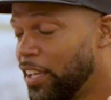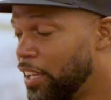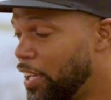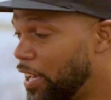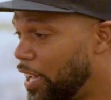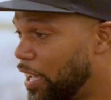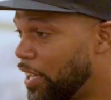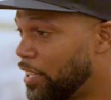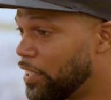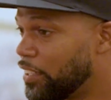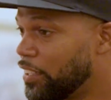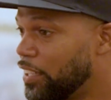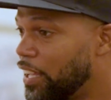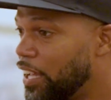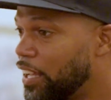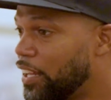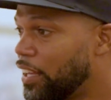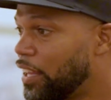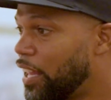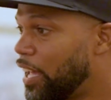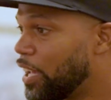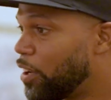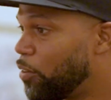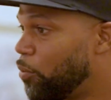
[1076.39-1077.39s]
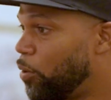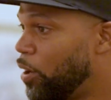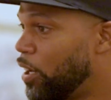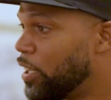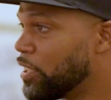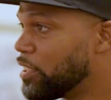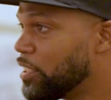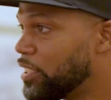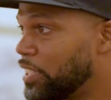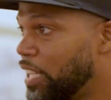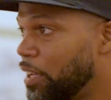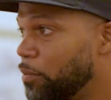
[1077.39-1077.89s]
and likewise
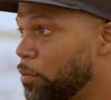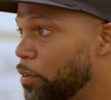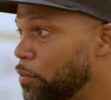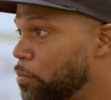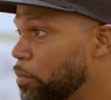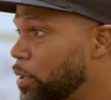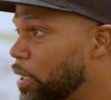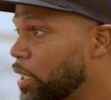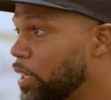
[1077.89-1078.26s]
the same with me.